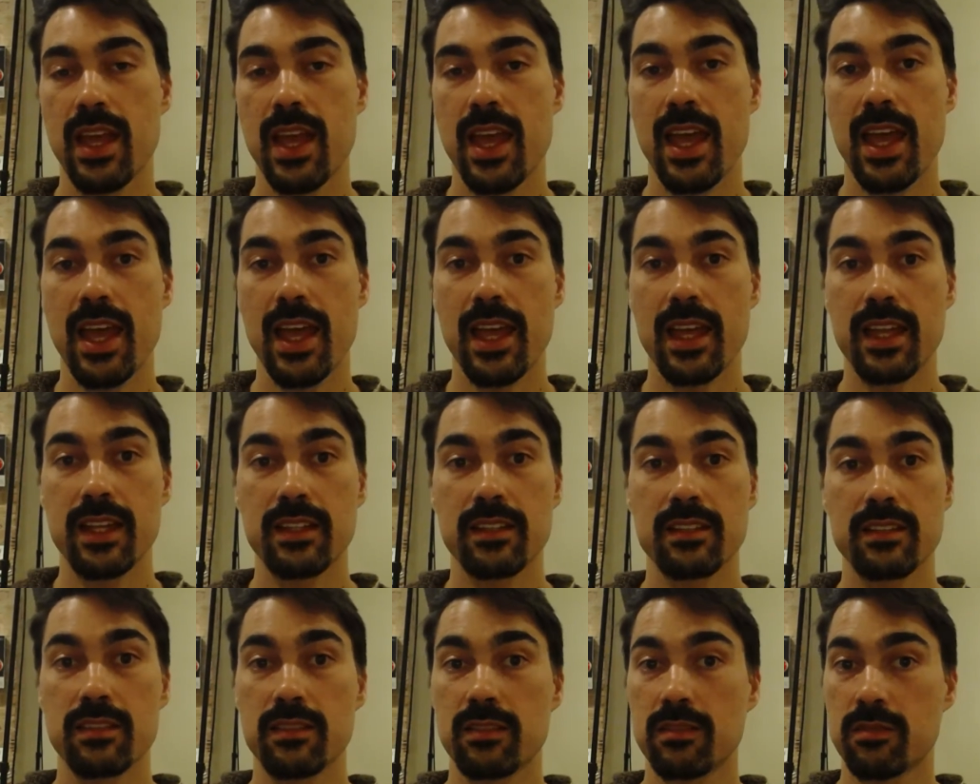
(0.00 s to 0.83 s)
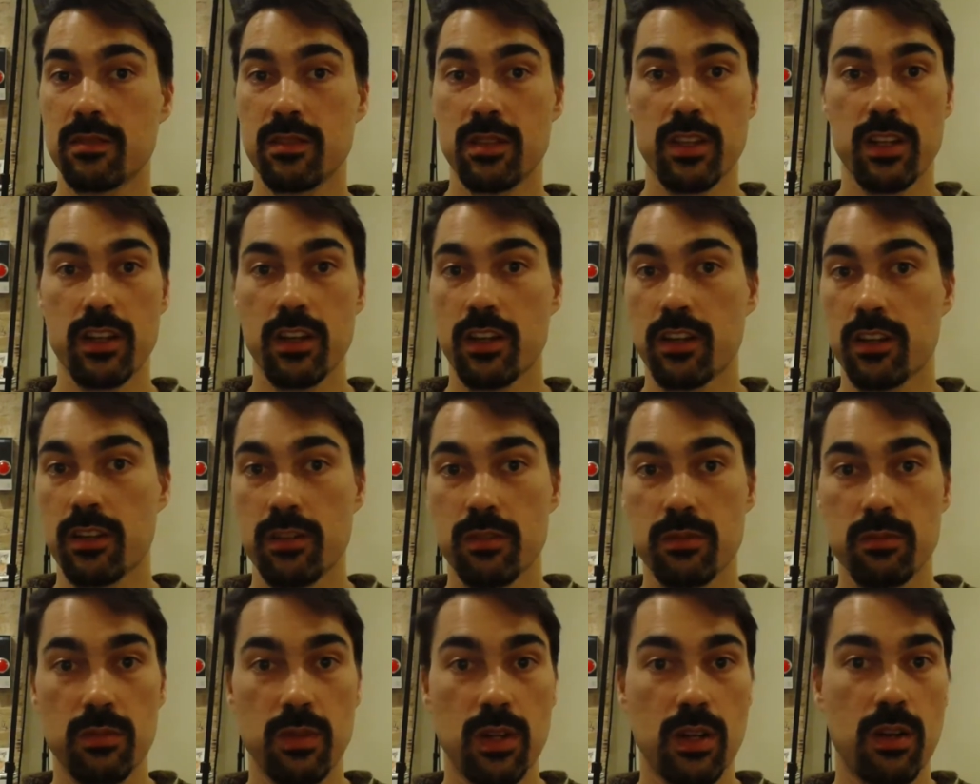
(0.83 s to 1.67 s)
and
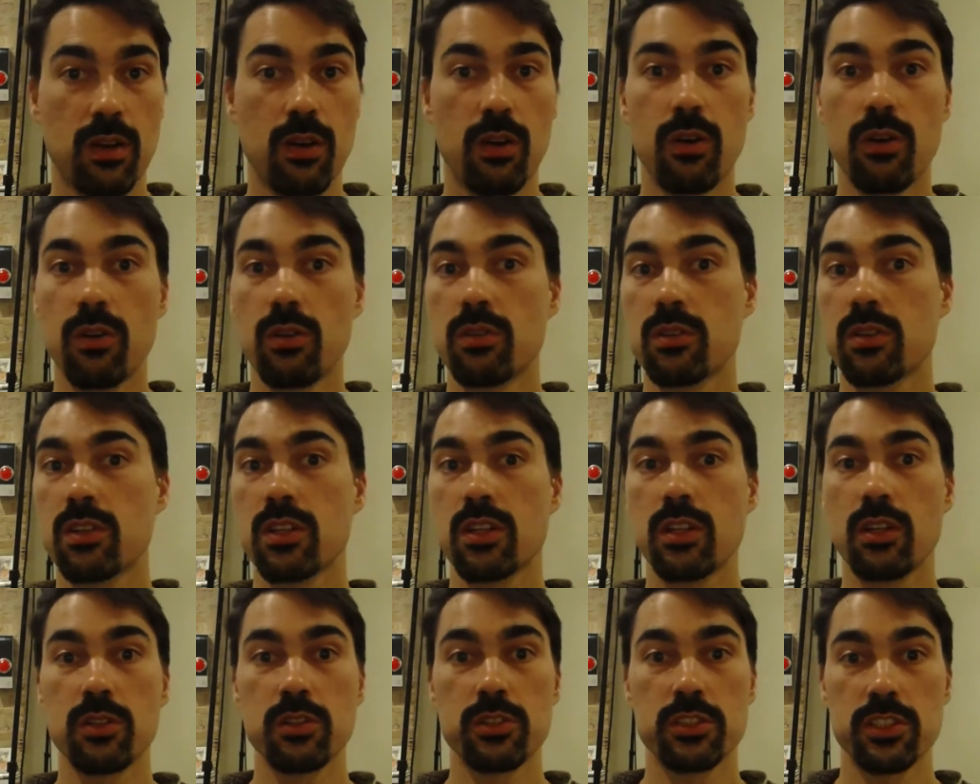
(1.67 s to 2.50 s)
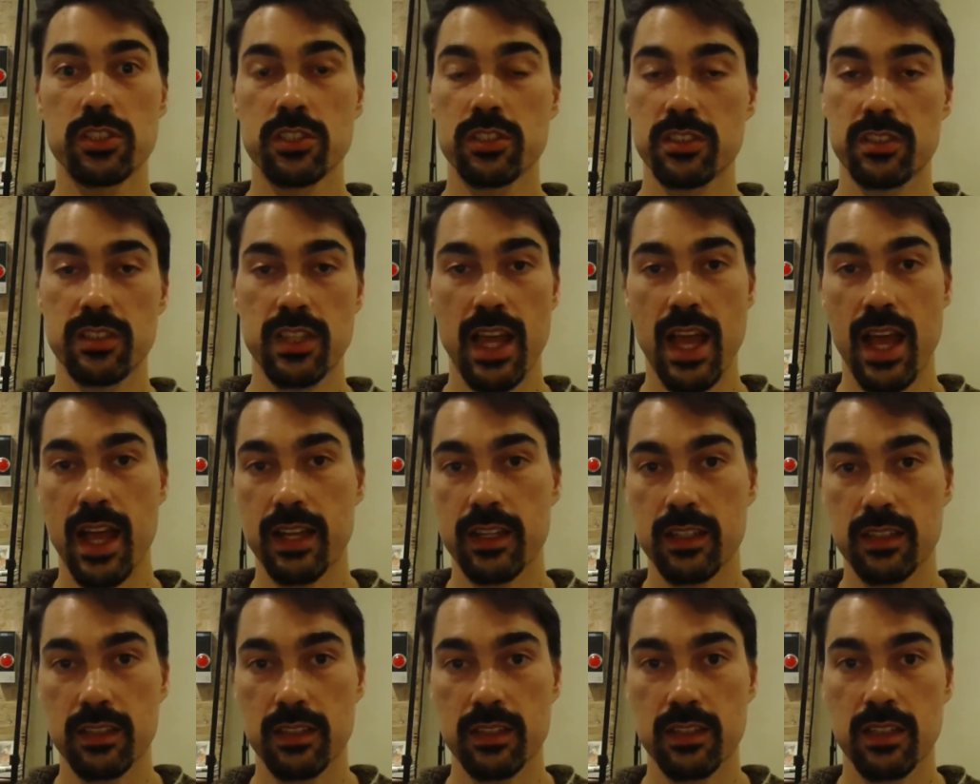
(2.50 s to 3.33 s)
they're a whole Clojure
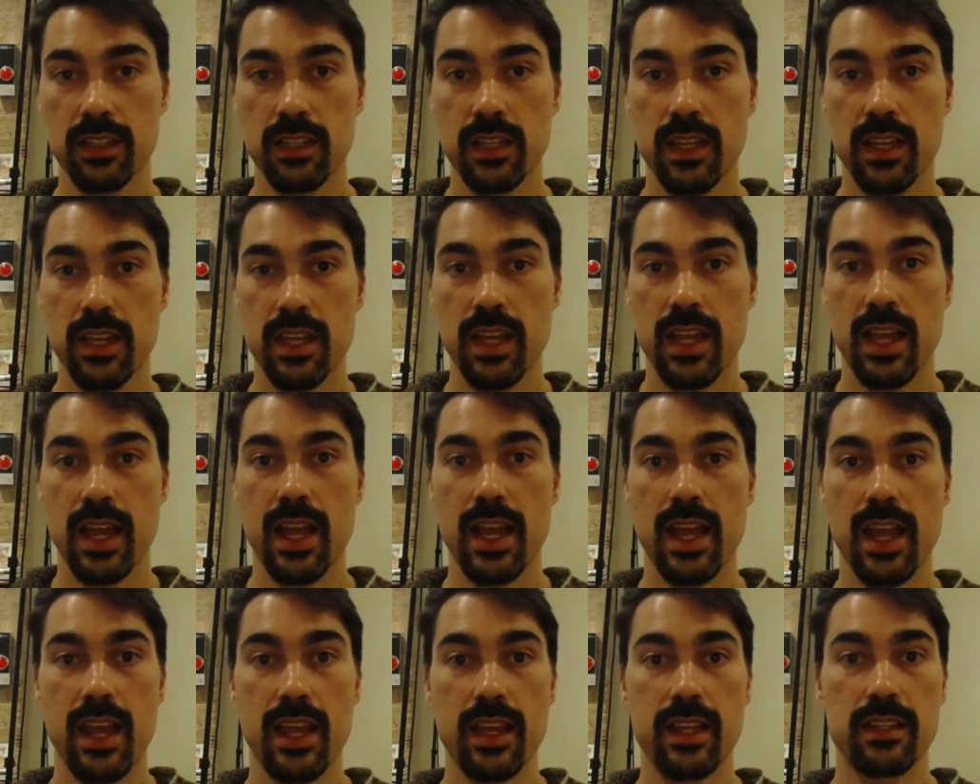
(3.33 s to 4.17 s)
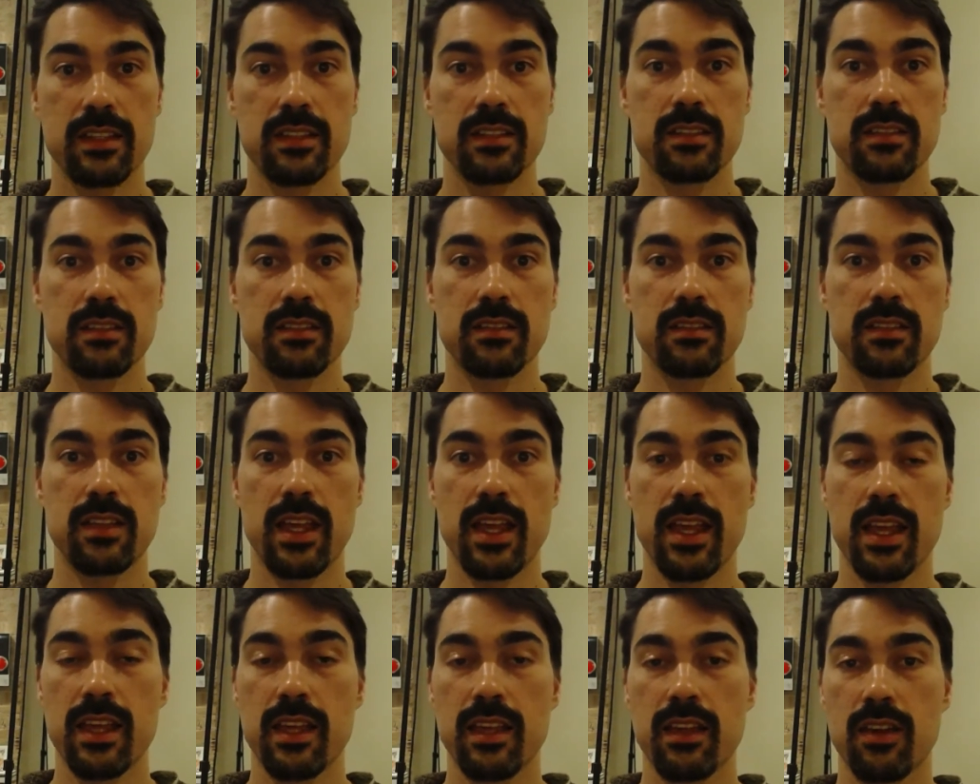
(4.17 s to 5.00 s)
stack, and
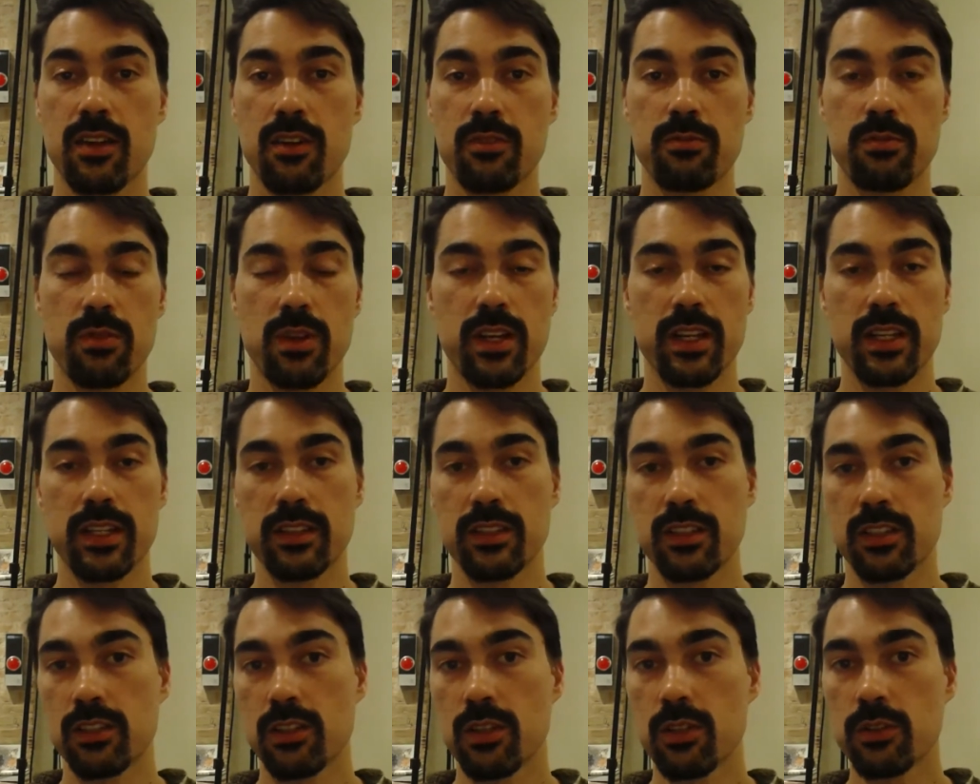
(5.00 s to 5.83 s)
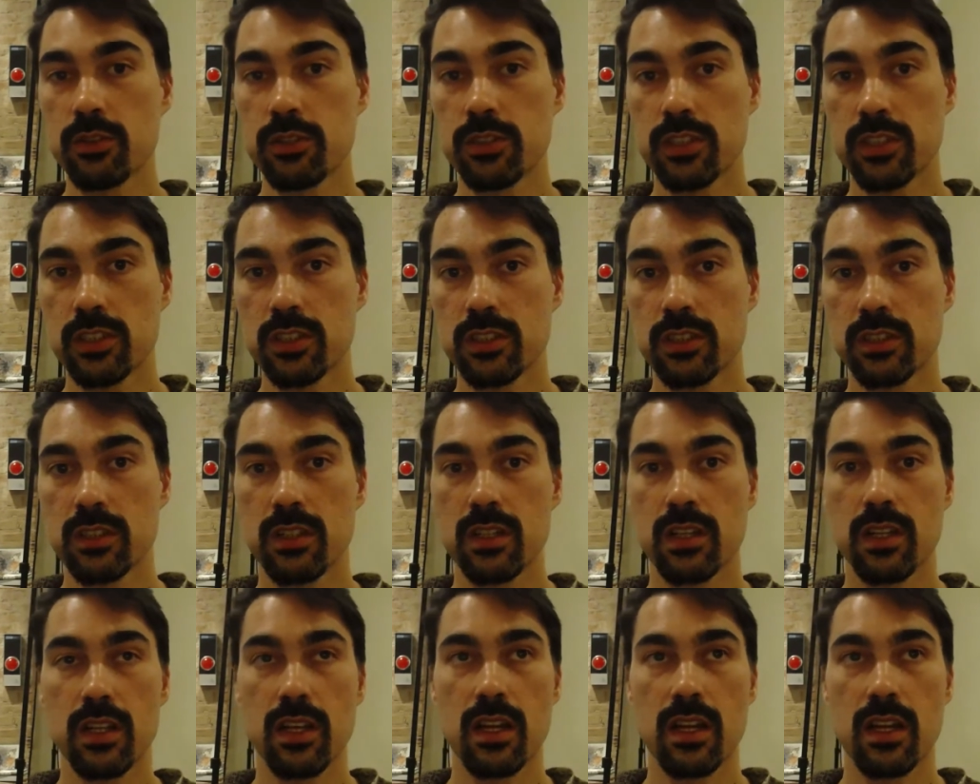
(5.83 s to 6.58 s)
they are running the Clojure